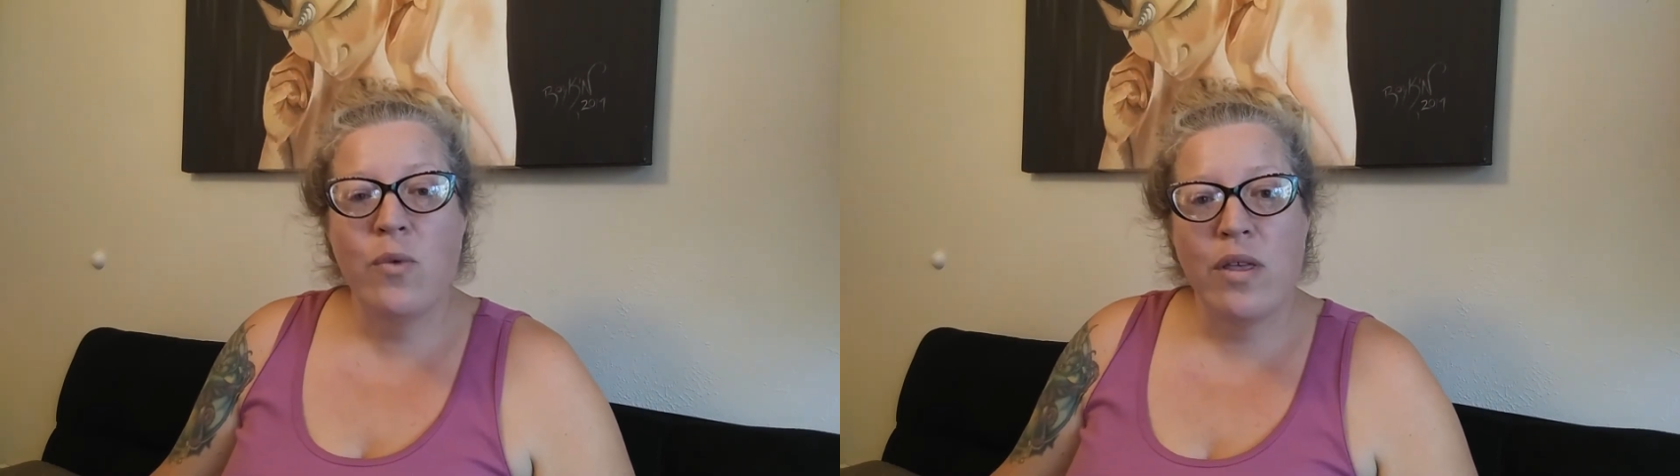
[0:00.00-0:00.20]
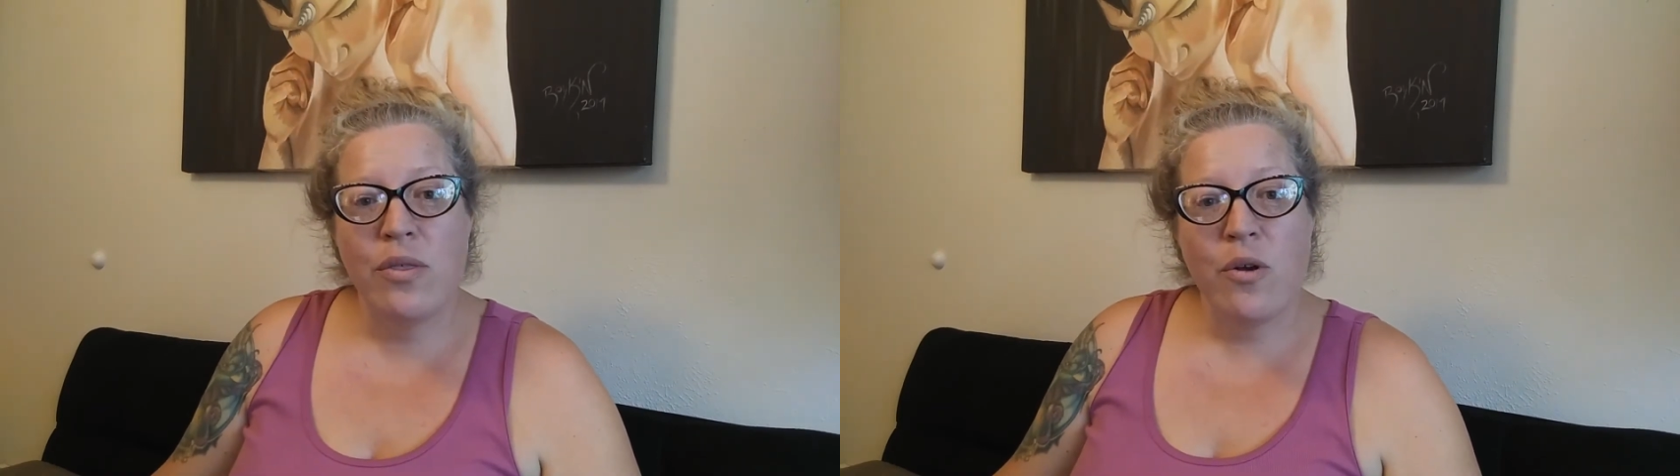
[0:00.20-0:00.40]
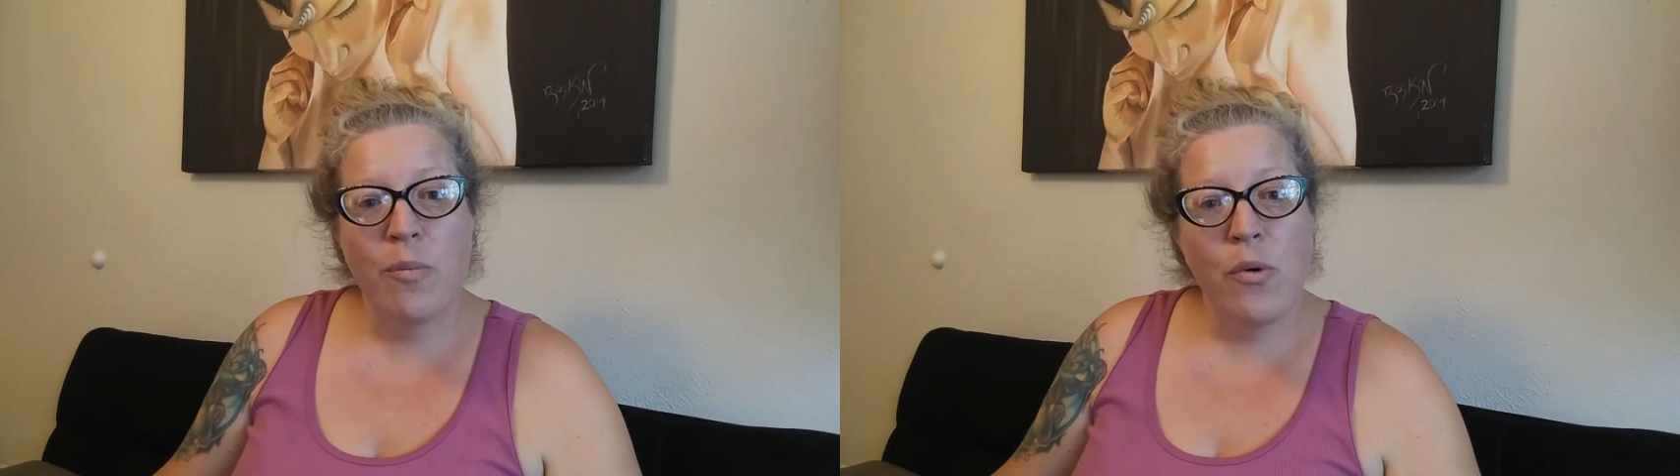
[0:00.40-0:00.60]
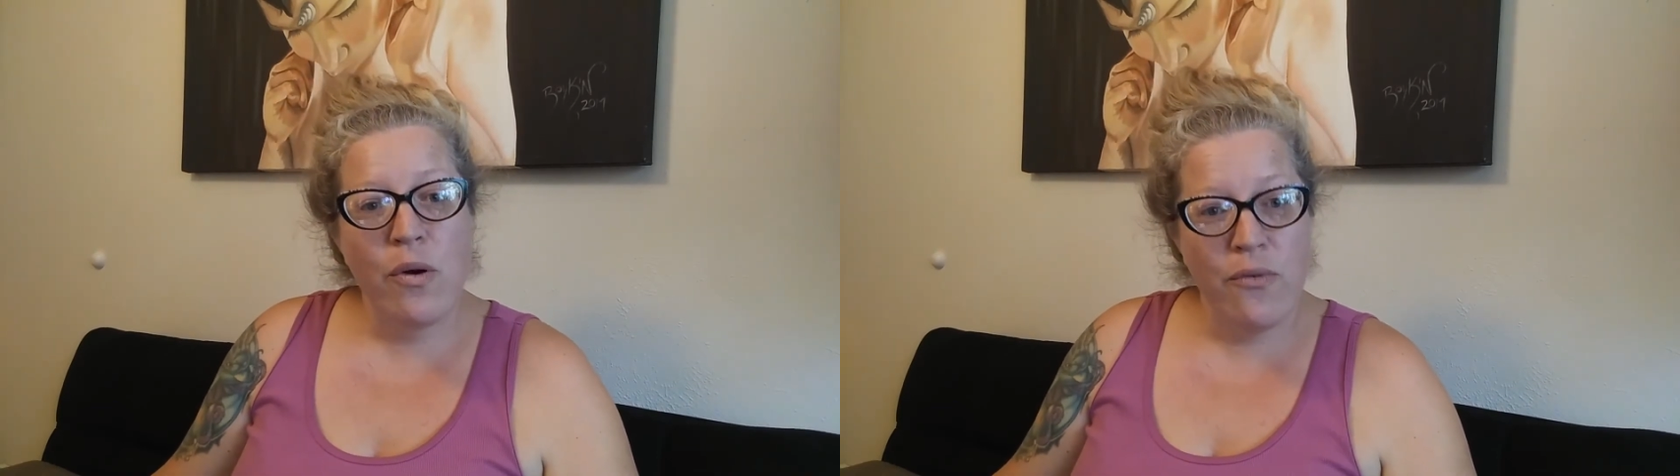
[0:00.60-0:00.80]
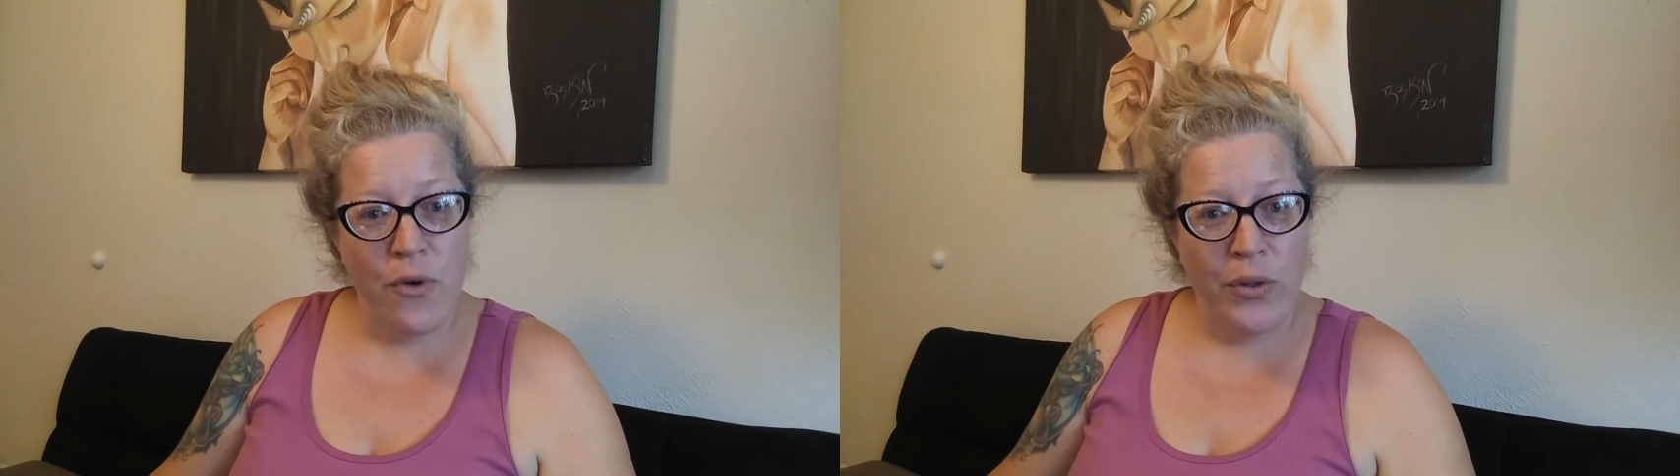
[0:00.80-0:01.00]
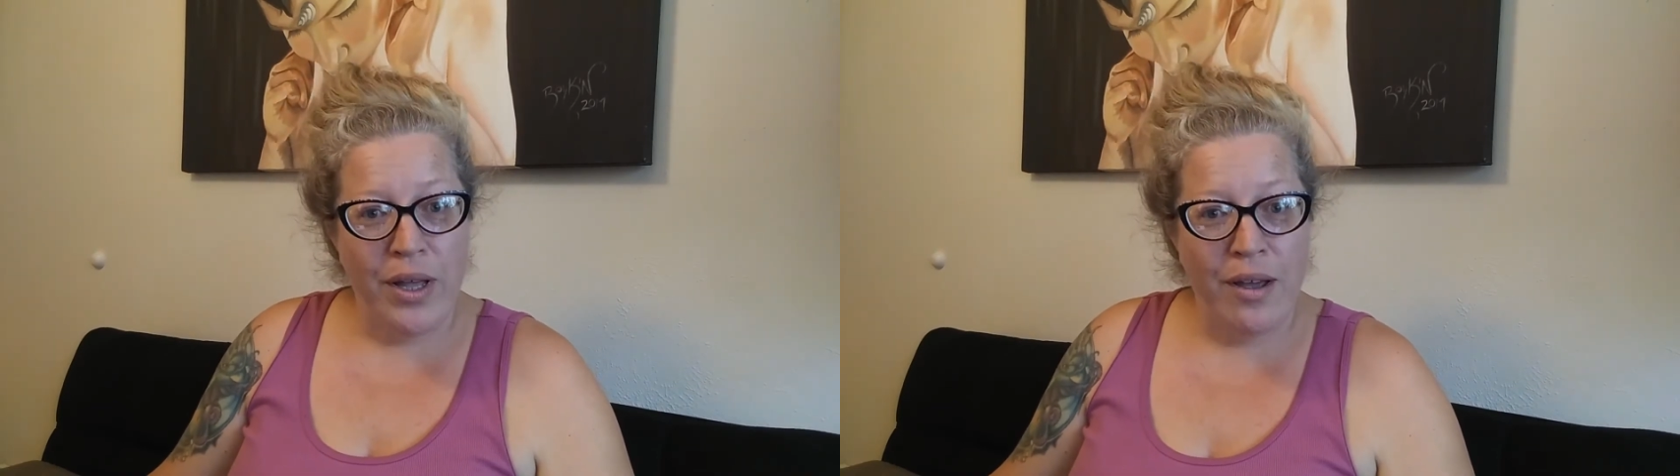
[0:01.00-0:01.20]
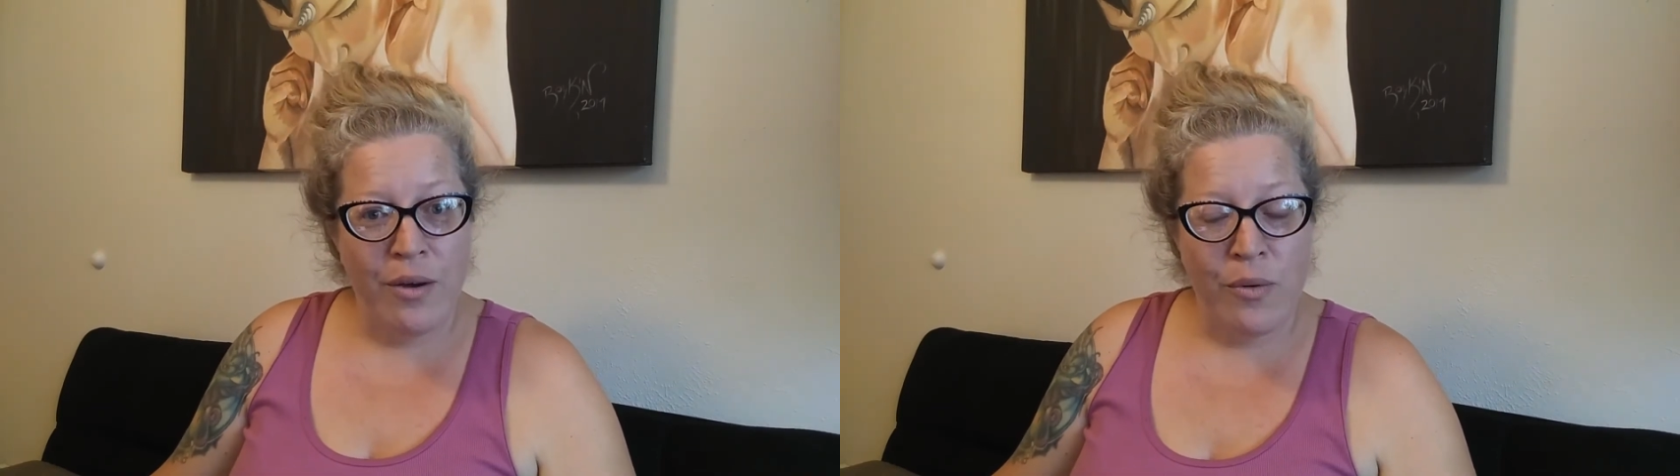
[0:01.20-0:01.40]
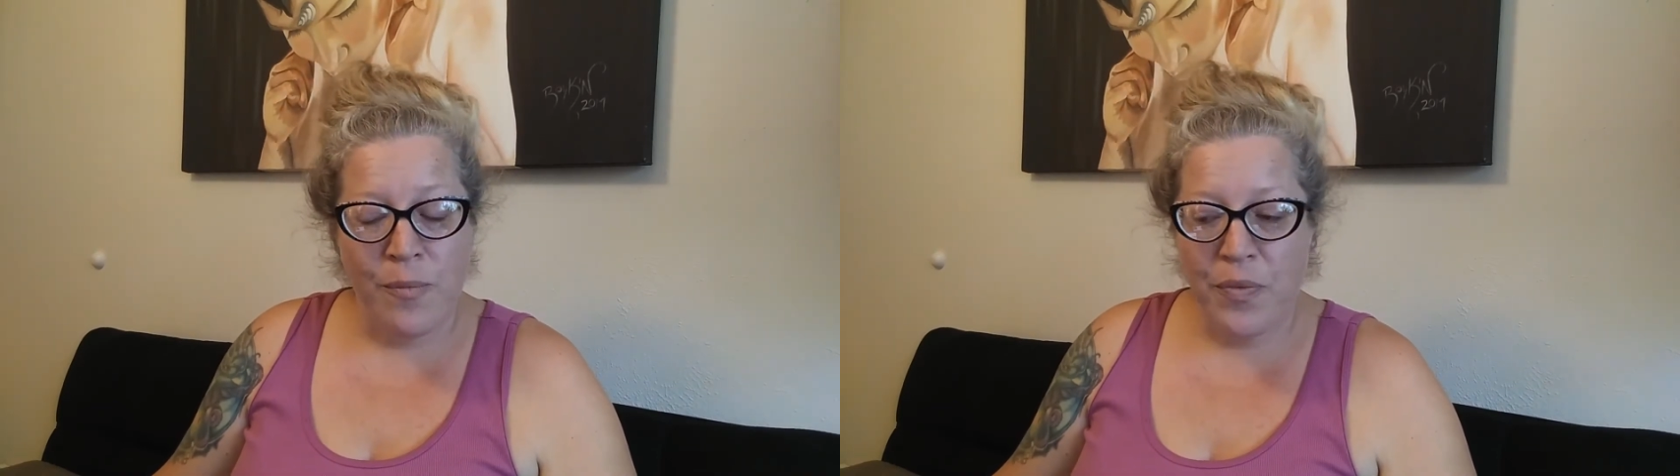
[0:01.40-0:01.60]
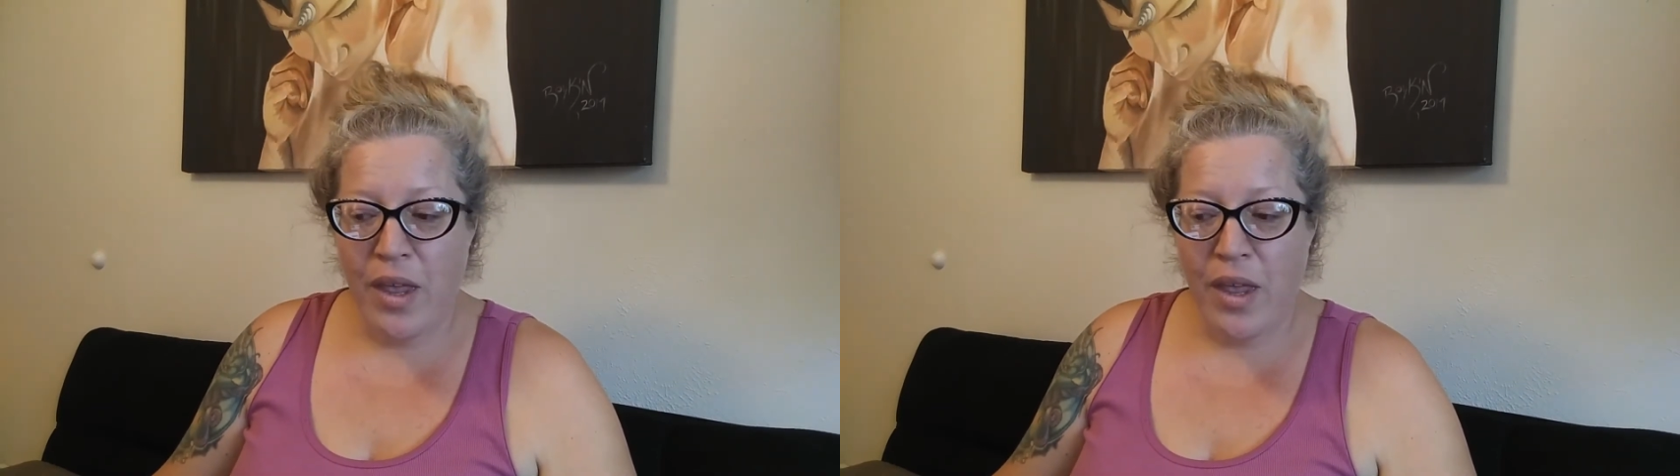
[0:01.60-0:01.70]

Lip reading: with your portfolio